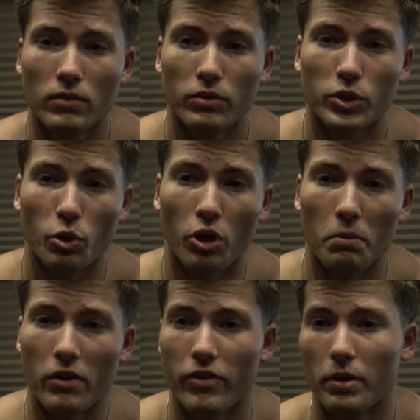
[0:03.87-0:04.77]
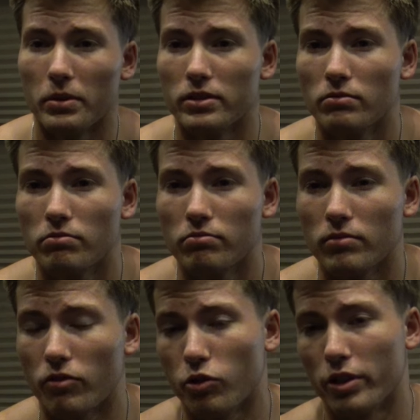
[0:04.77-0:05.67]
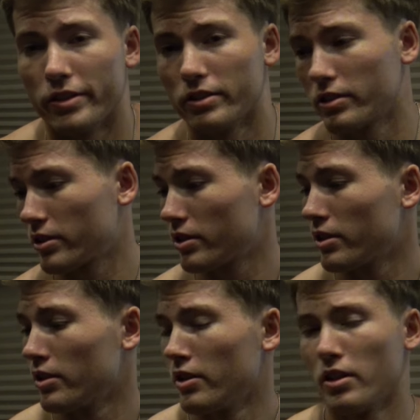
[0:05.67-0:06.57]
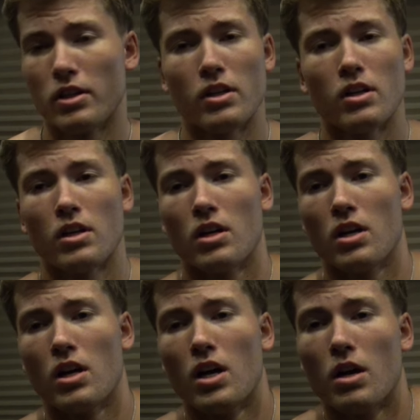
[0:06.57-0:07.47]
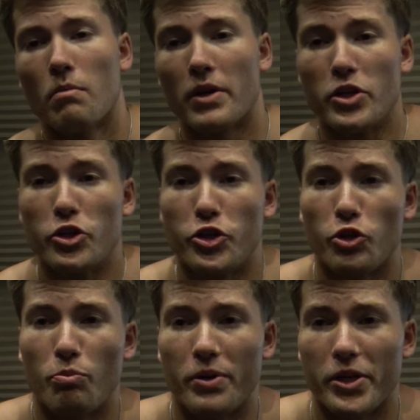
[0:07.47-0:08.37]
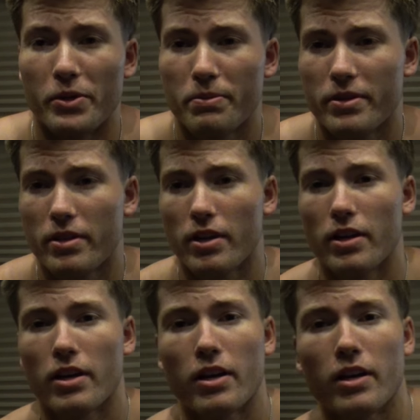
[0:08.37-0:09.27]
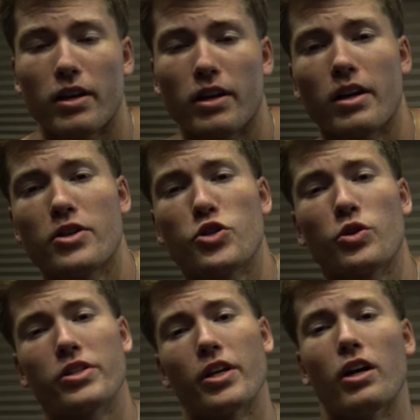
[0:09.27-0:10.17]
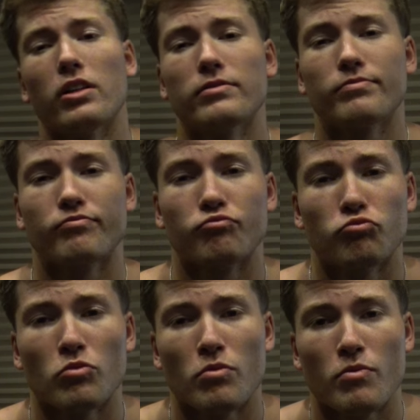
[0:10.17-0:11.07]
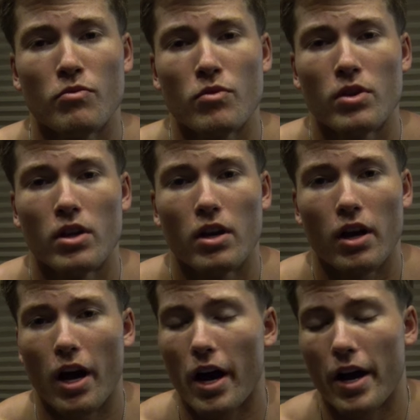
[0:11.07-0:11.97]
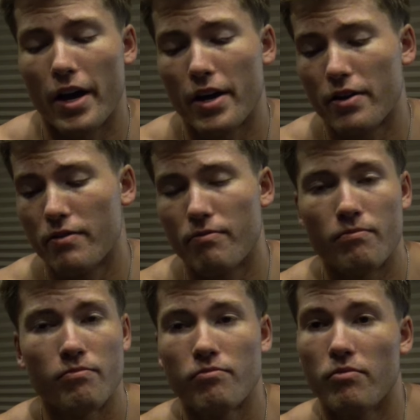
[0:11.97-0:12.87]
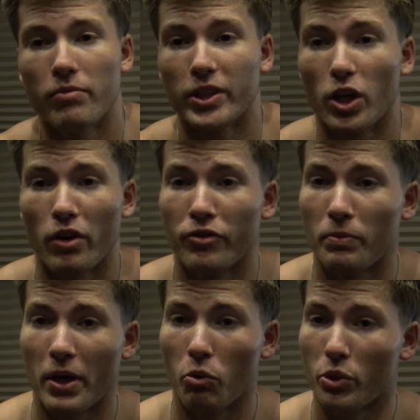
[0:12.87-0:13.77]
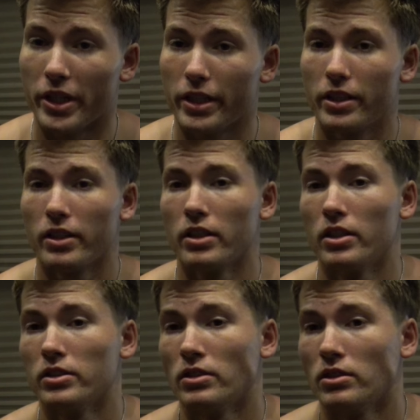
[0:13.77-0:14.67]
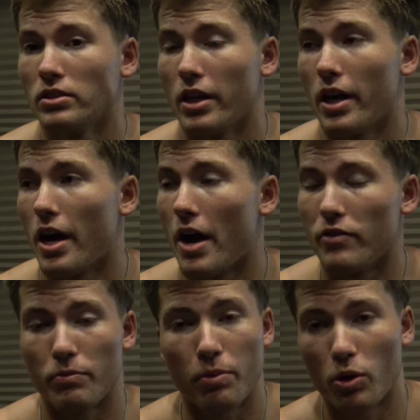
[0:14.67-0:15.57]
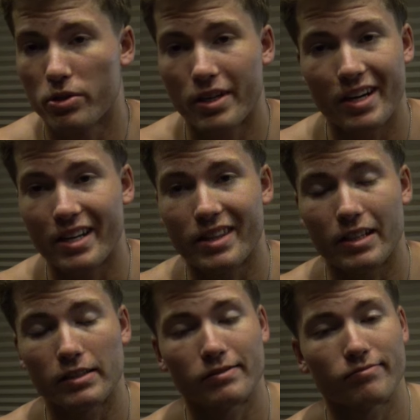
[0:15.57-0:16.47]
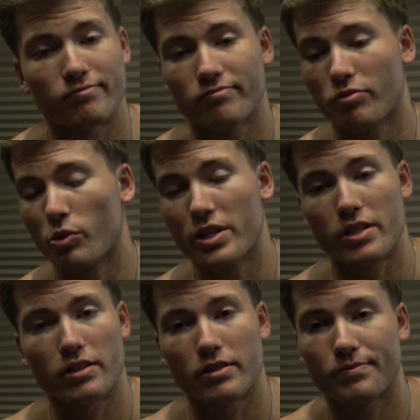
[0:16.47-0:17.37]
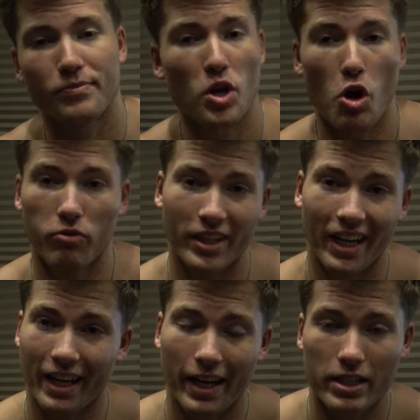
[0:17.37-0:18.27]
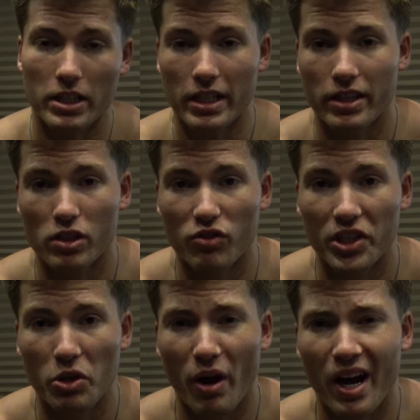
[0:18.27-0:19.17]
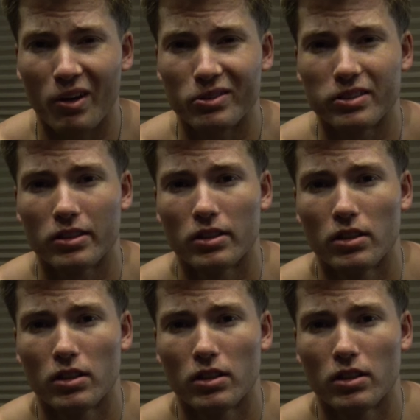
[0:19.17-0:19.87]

What's going on, my family, my friends, my YouTube peeps? As you can tell, I've been gone for about a week. I haven't posted anything recent. Hopefully I can actually get this video out.